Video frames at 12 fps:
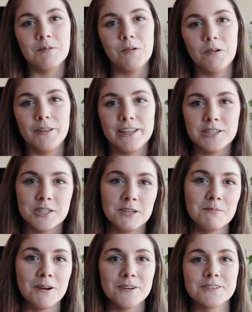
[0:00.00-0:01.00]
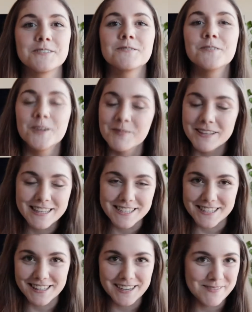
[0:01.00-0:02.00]
or that she purchased for me that
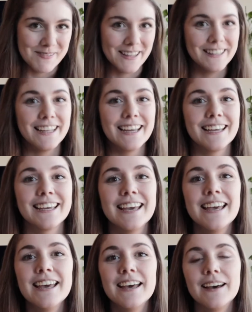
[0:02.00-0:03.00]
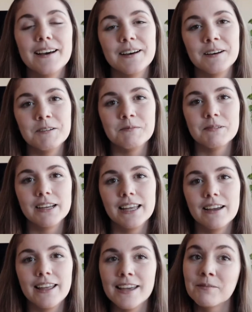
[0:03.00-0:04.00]
she thought I might like.
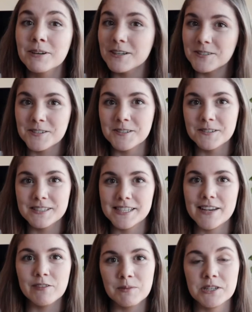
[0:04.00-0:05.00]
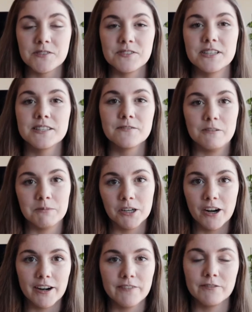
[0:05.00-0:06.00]
And we also saved a bunch of seeds from her
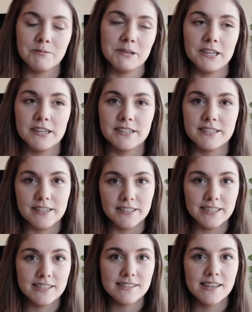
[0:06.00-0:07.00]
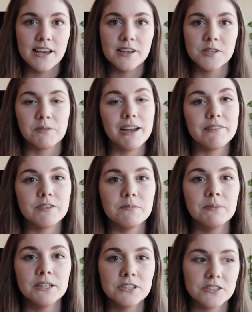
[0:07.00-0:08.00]
garden, from her dahlias. So I have a
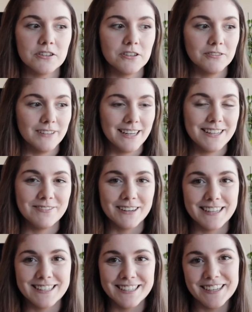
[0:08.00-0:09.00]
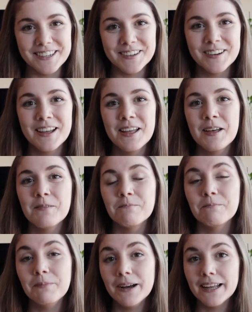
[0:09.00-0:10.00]
bunch already ready to go,
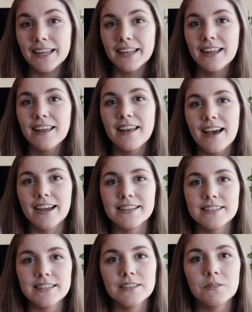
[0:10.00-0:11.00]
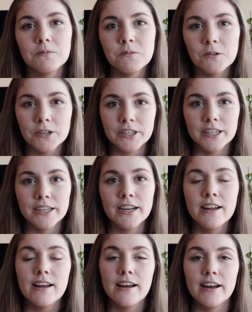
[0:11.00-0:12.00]
but I did order,
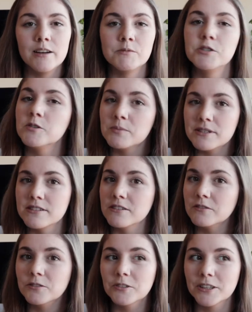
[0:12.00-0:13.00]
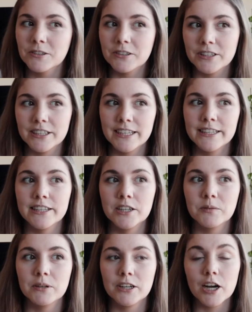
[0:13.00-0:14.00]
she was placing a Floret order and
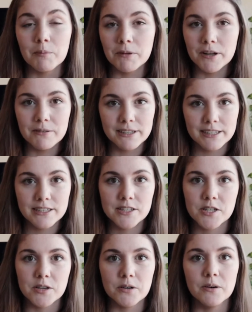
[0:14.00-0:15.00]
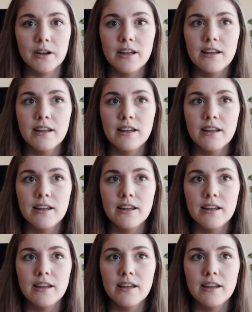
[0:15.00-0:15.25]
there were a couple I wanted, so